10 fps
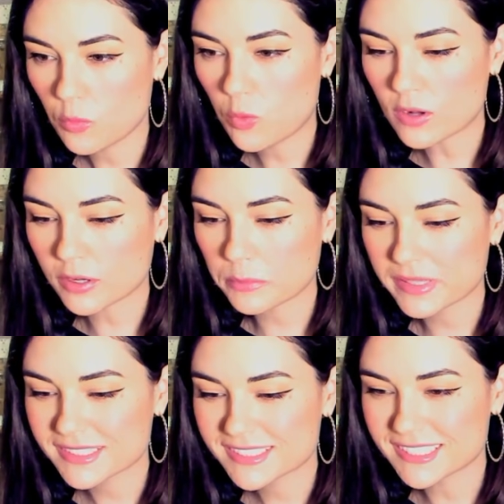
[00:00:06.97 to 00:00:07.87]

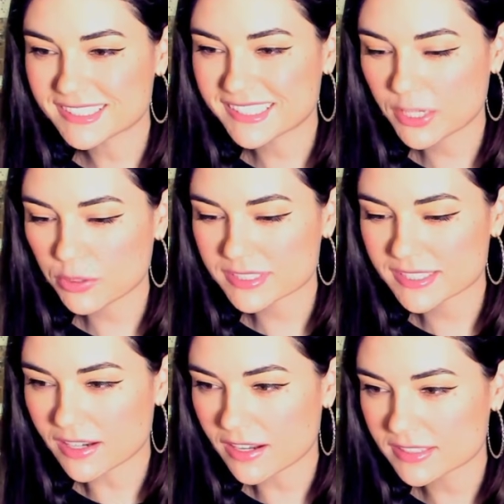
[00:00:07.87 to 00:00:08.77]
Welcome to Secret
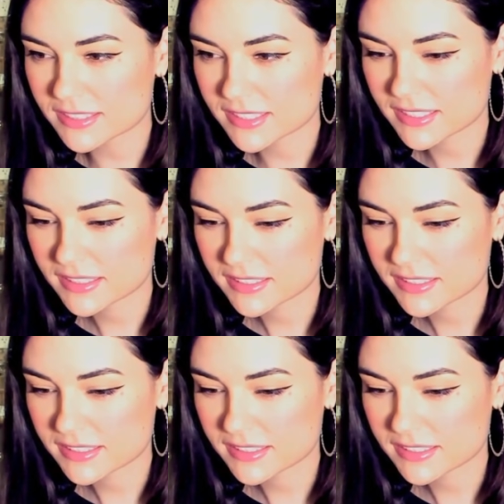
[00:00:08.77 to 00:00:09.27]
Sauce.